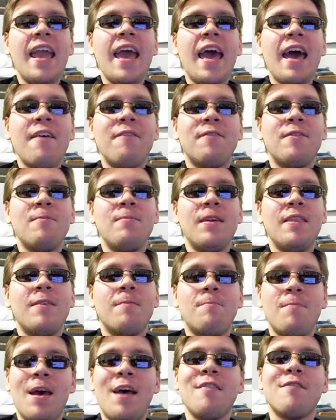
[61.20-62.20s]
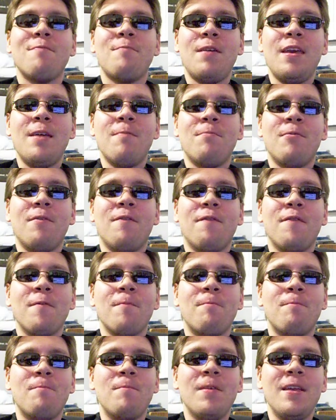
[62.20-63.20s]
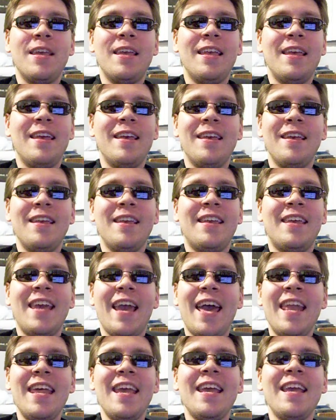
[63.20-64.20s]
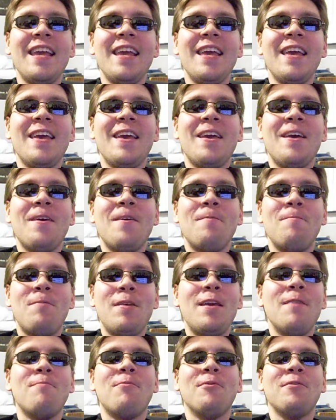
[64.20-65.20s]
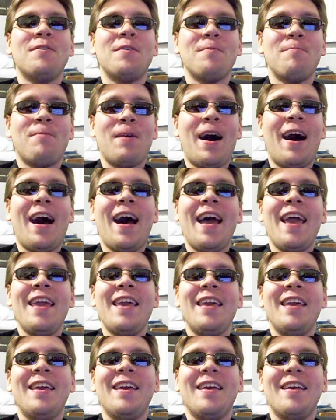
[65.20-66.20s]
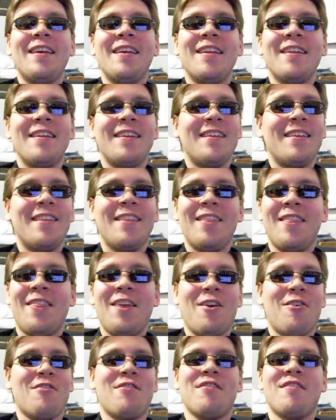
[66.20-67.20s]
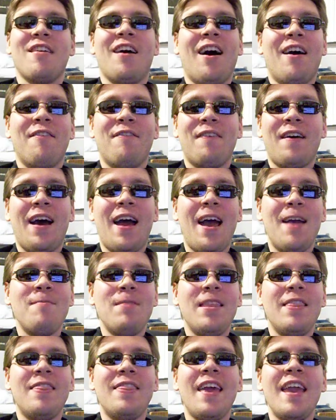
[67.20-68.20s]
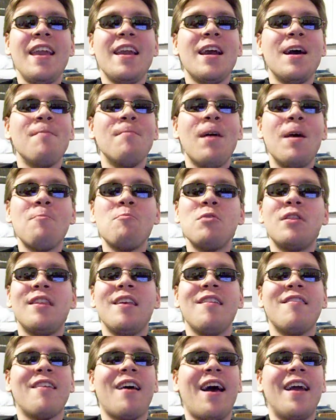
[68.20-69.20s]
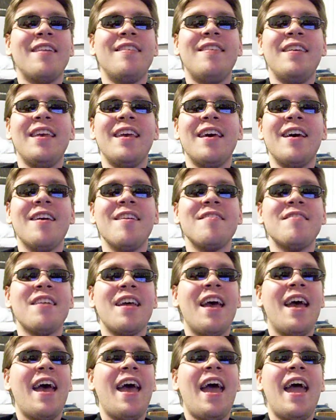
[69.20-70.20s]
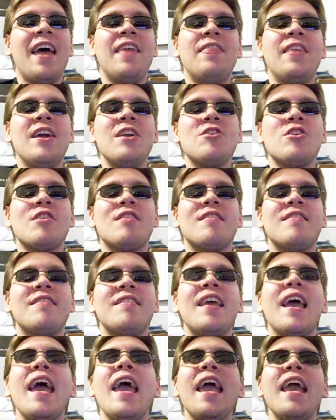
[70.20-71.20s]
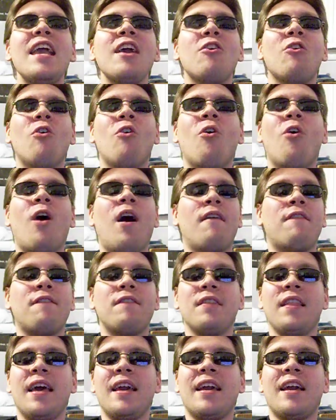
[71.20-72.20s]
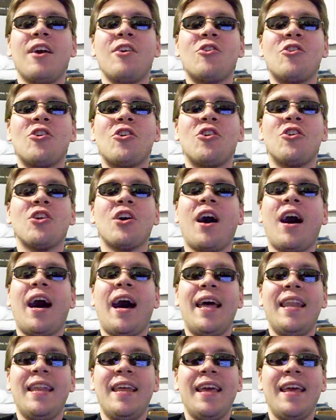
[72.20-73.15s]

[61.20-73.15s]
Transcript: have to be the best people for getting people to buy their stuff. I mean, they come up with these ideas and they just take off like a shot.